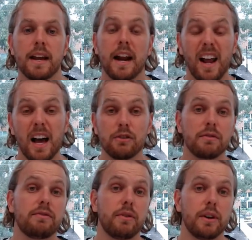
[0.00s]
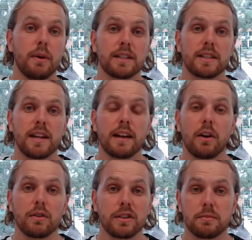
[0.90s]
It had 141
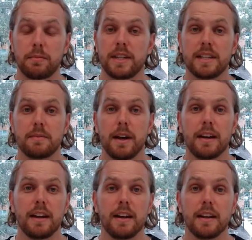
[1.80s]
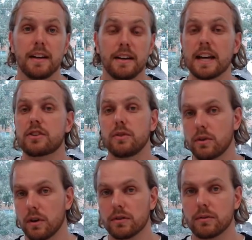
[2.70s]
stakeholders participate in a
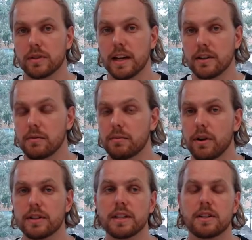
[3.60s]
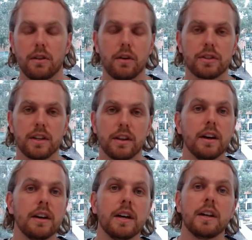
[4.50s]
national consultation process. So those are
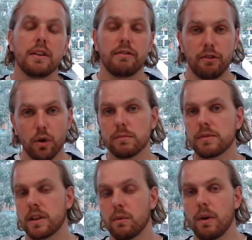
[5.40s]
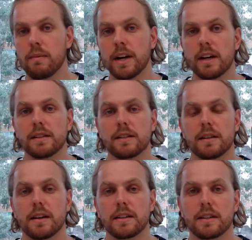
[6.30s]
the forums and the
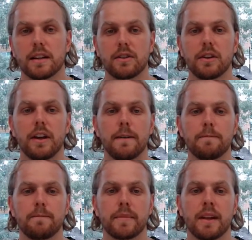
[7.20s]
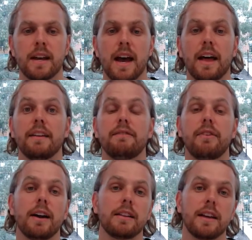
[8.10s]
webinars I discussed earlier. And then
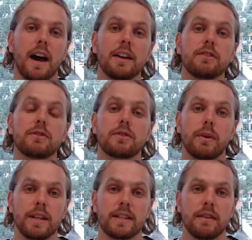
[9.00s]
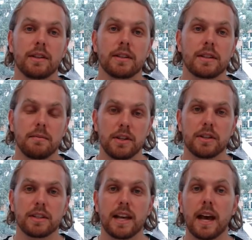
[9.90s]
finally, 127
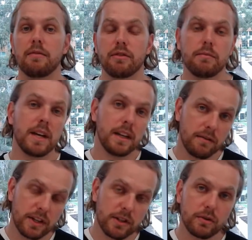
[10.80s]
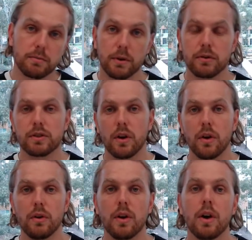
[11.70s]
submissions came from individuals, but
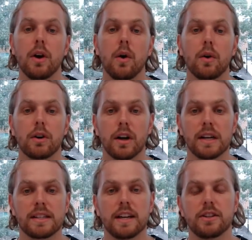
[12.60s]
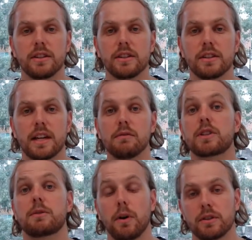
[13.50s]
also organisations in
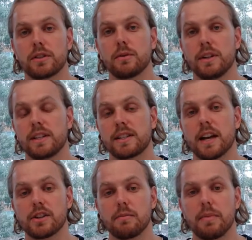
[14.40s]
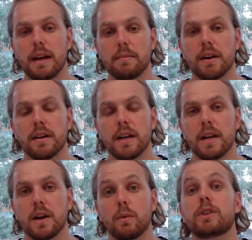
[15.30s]
response to a discussion paper,
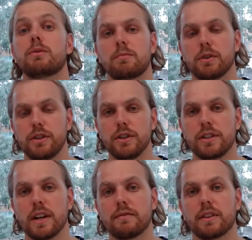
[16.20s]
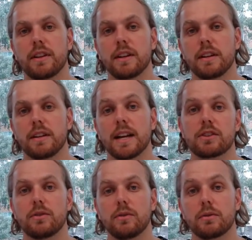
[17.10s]
which was produced after the
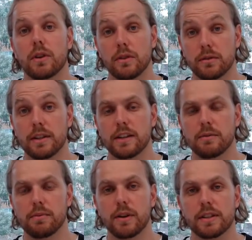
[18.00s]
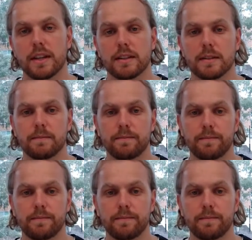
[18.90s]
national consultation process.